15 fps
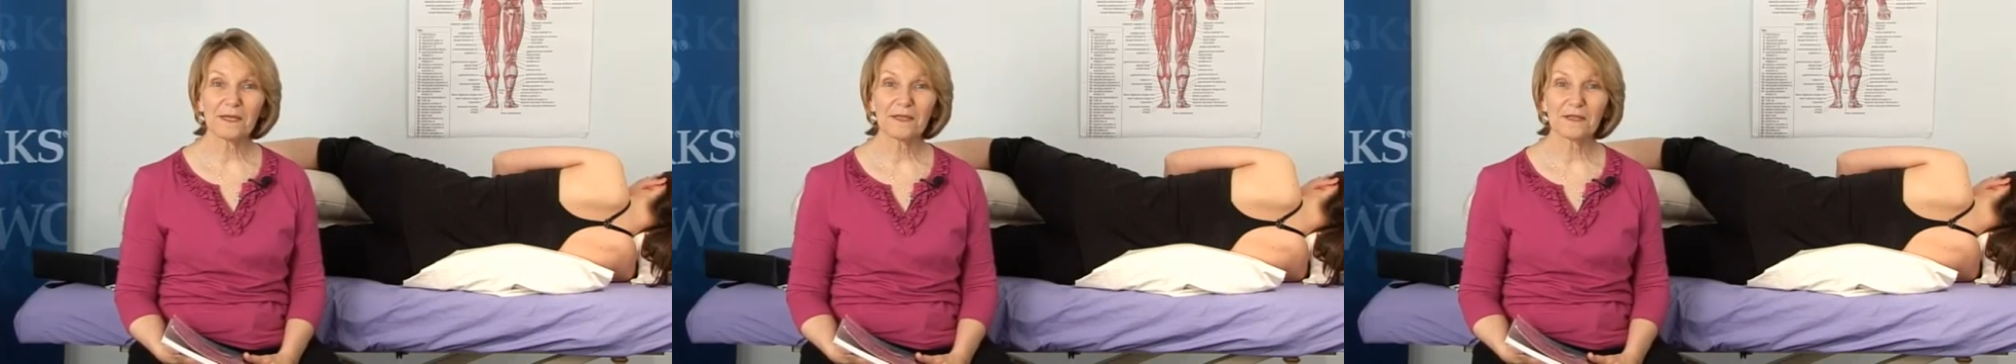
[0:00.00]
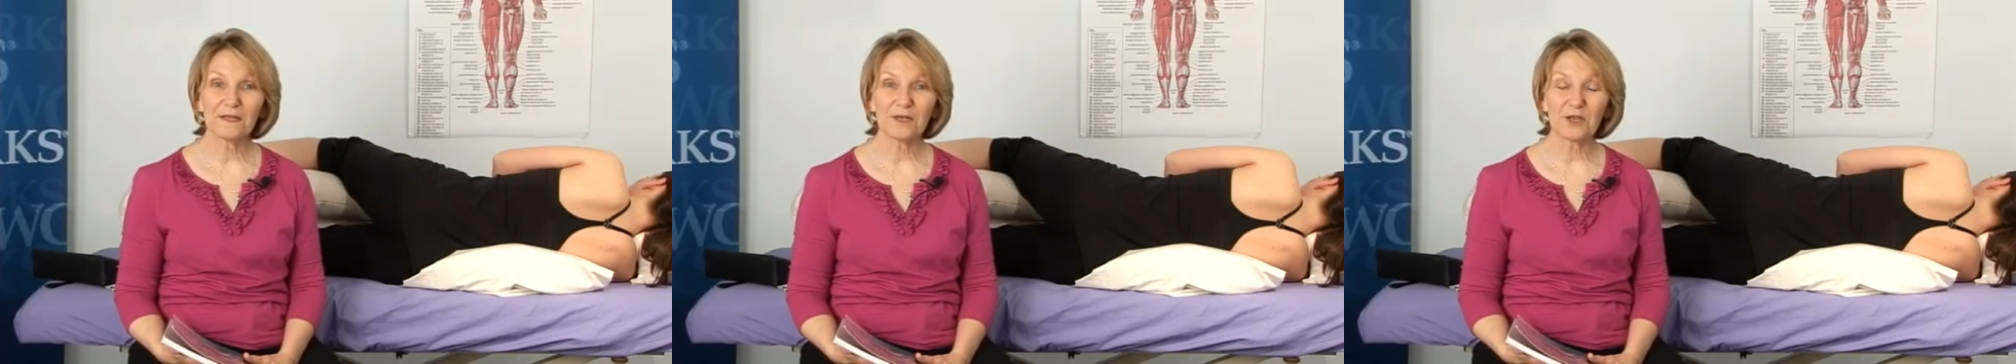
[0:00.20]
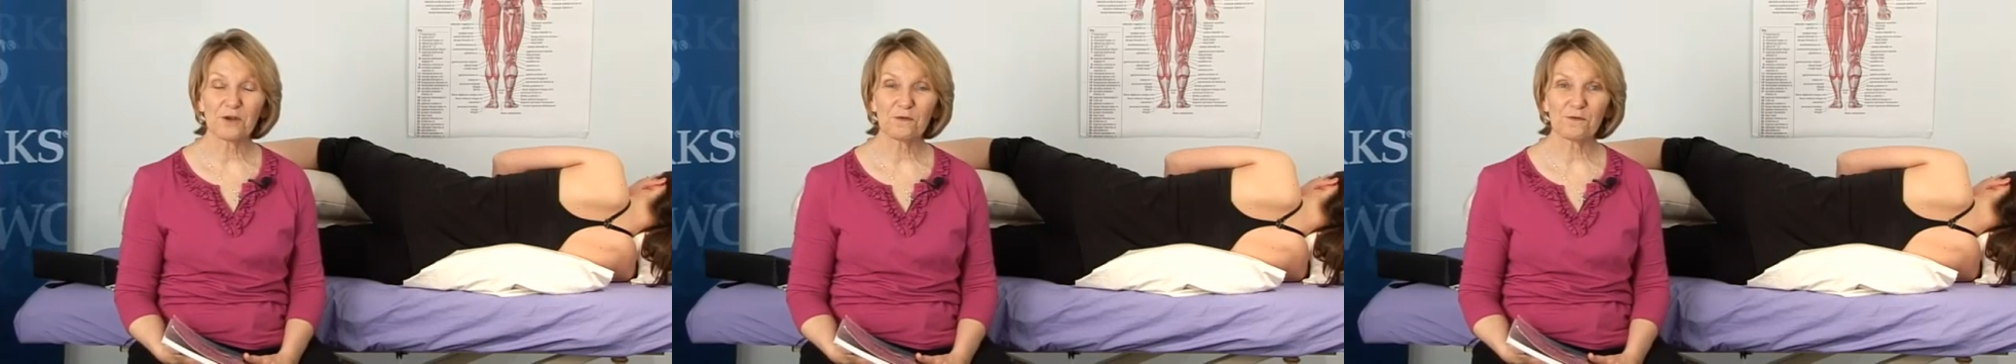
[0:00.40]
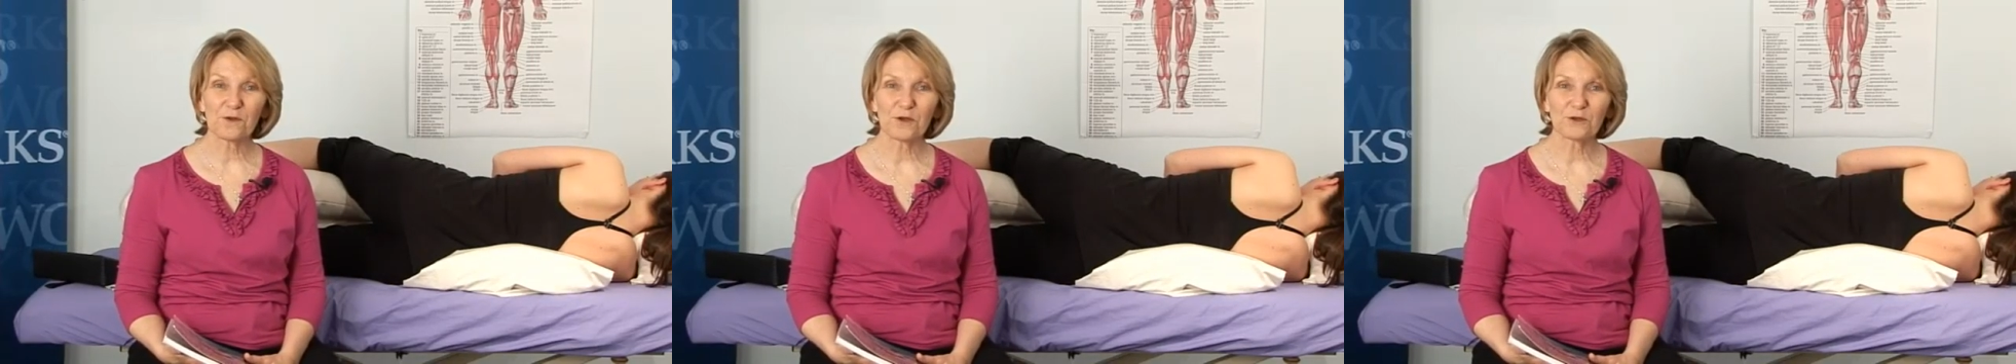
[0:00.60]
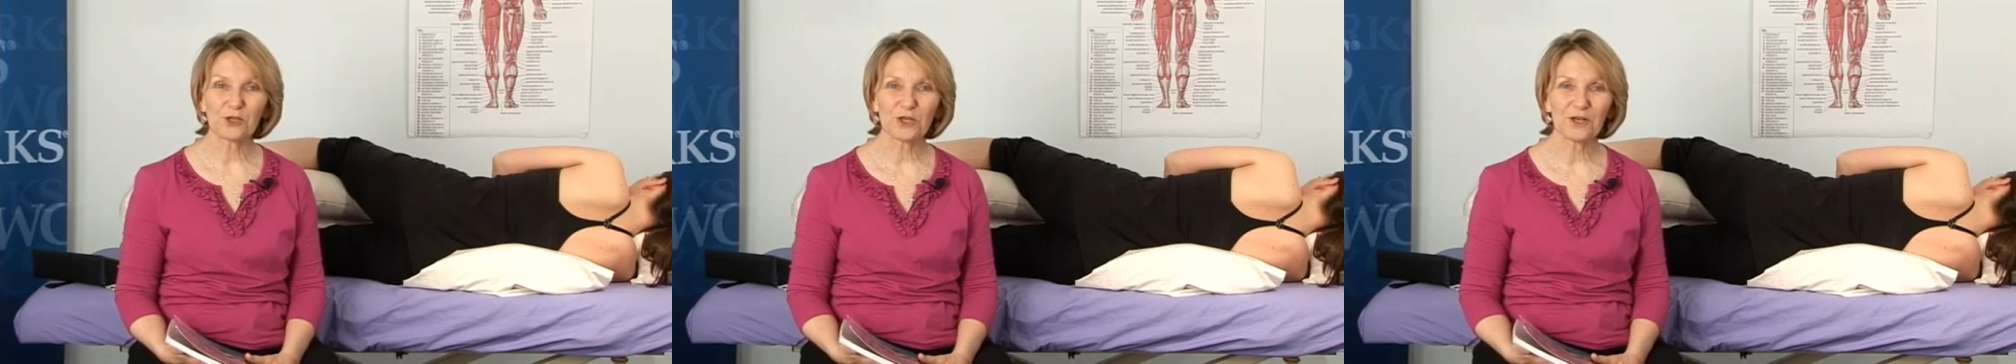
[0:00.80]
in the near
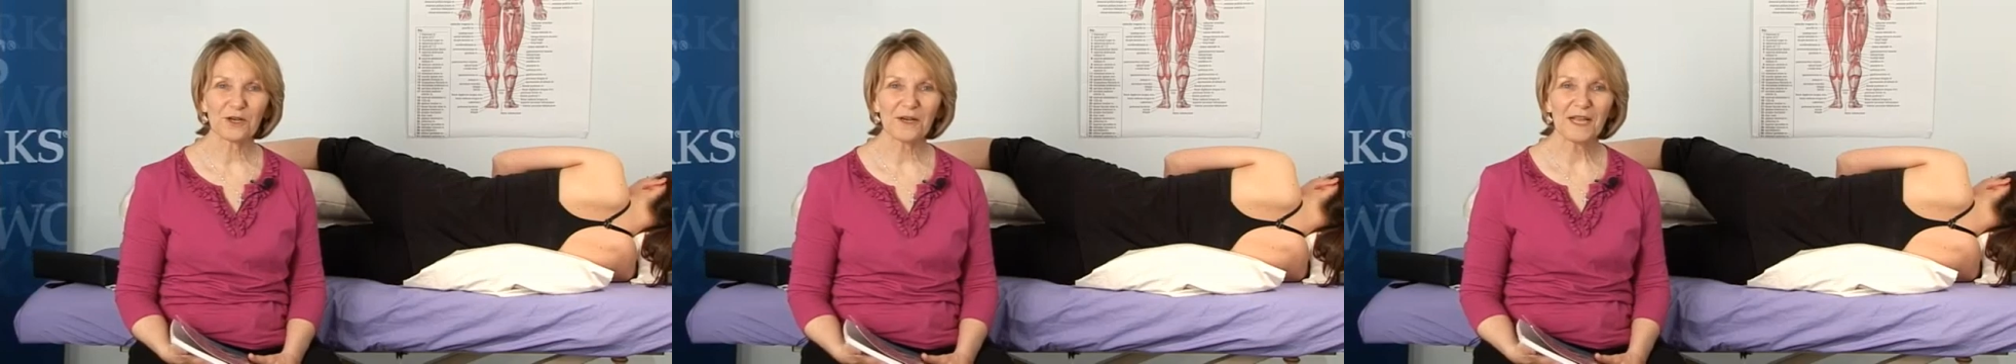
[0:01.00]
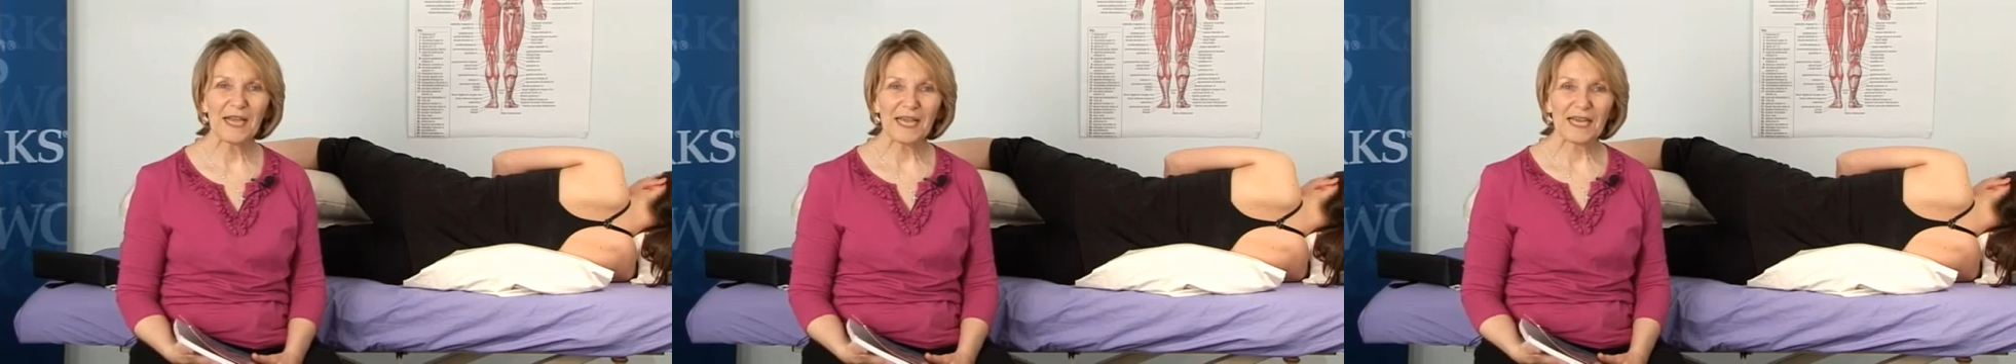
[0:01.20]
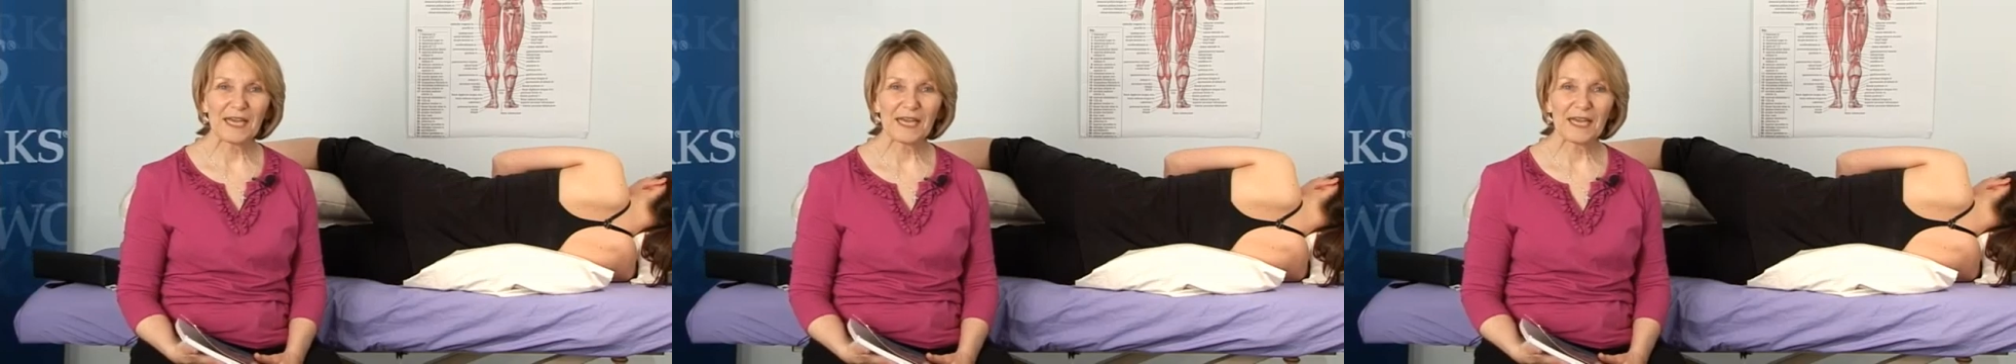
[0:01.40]
future,